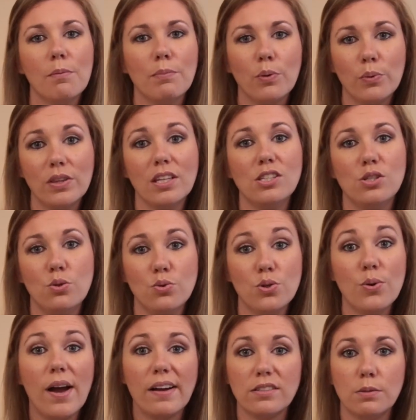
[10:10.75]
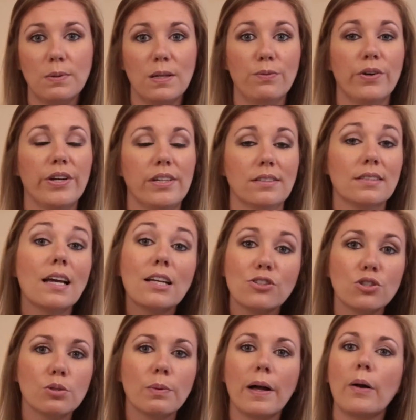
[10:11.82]
But with this, you do have to be very
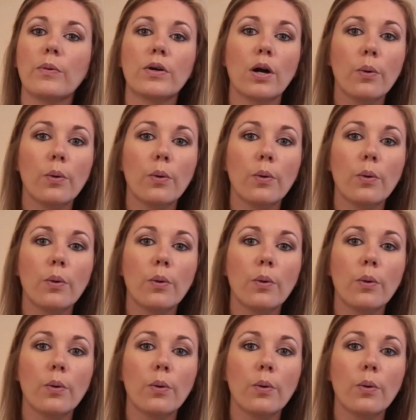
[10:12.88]
intentional about